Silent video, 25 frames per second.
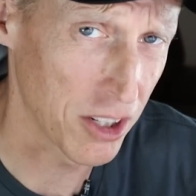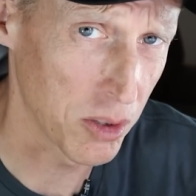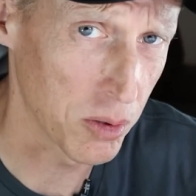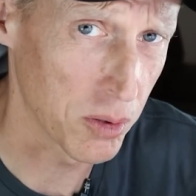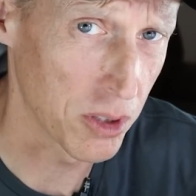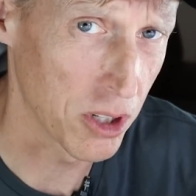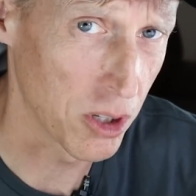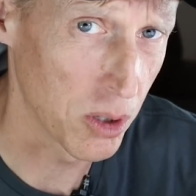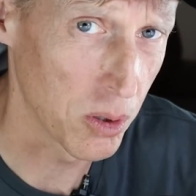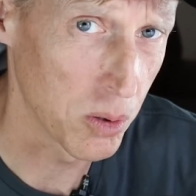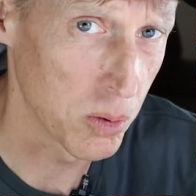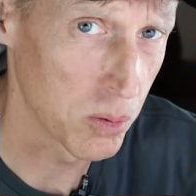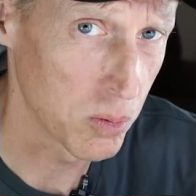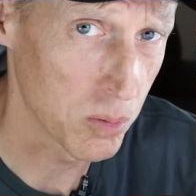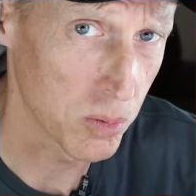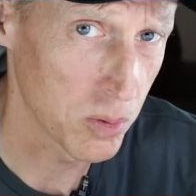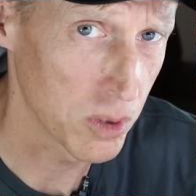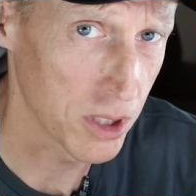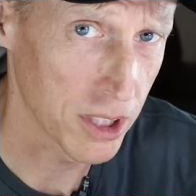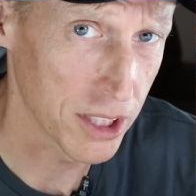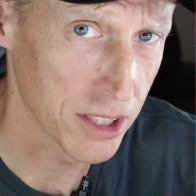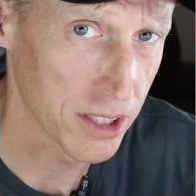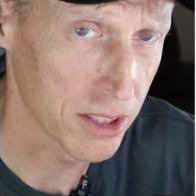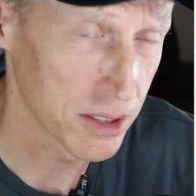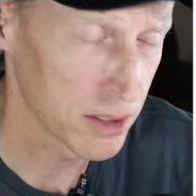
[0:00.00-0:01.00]
I don't know
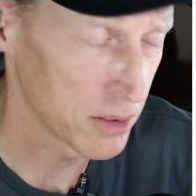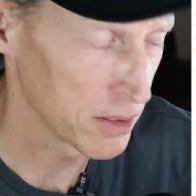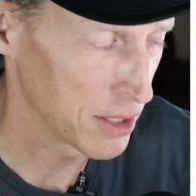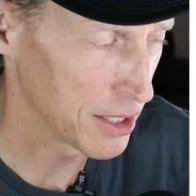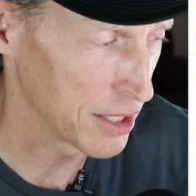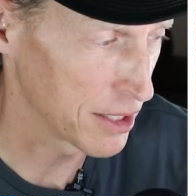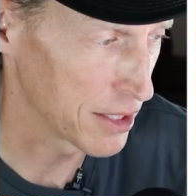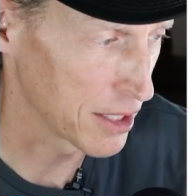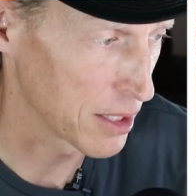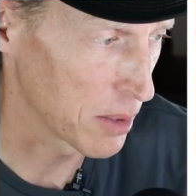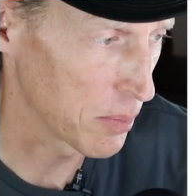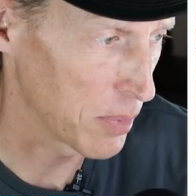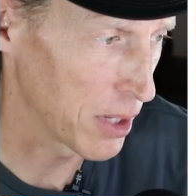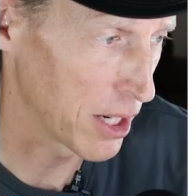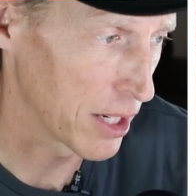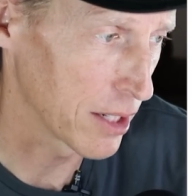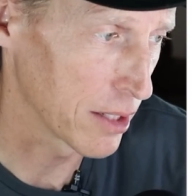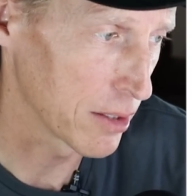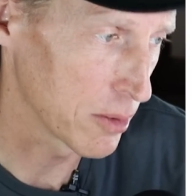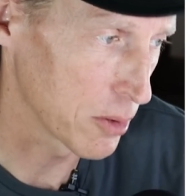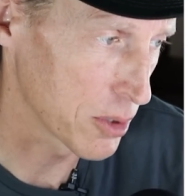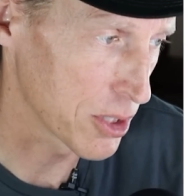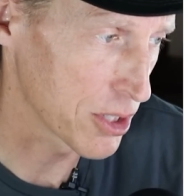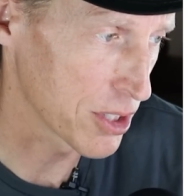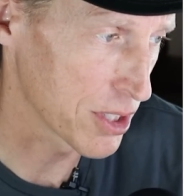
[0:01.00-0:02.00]
really anything about
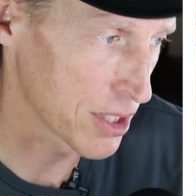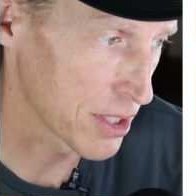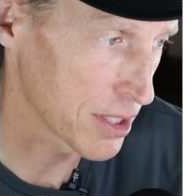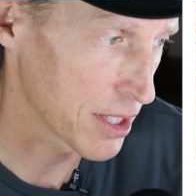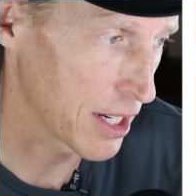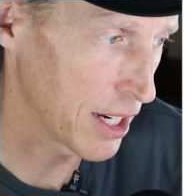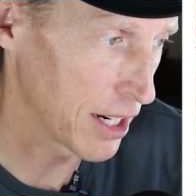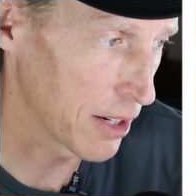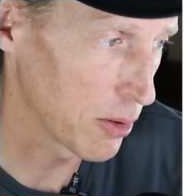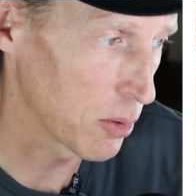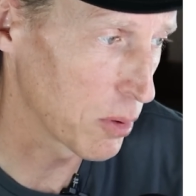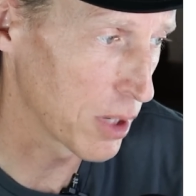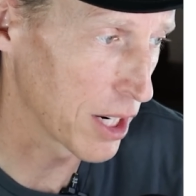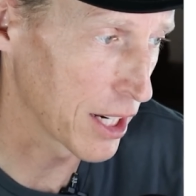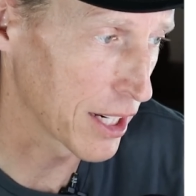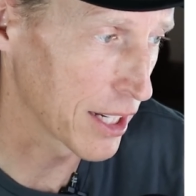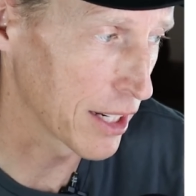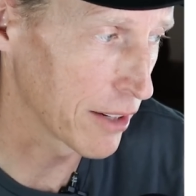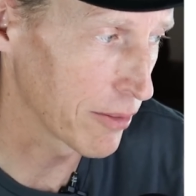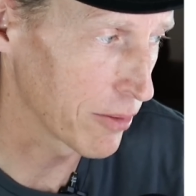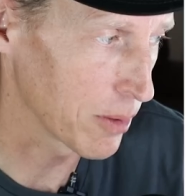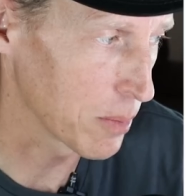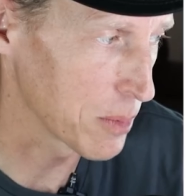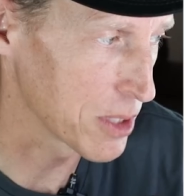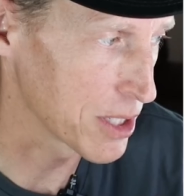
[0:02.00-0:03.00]
it, which is kind of what I
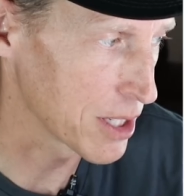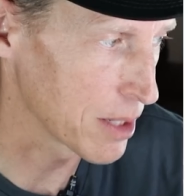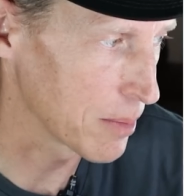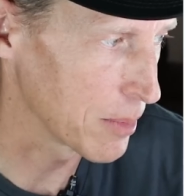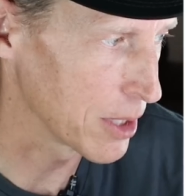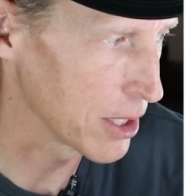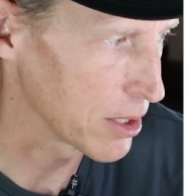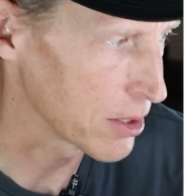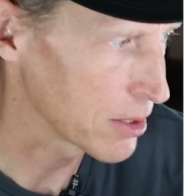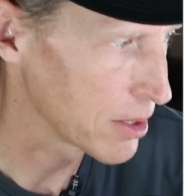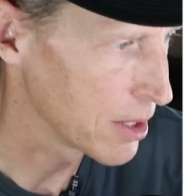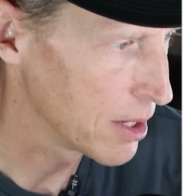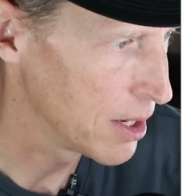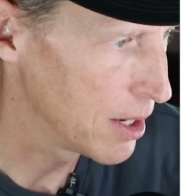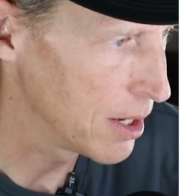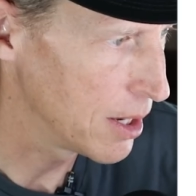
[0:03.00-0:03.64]
get from his emails.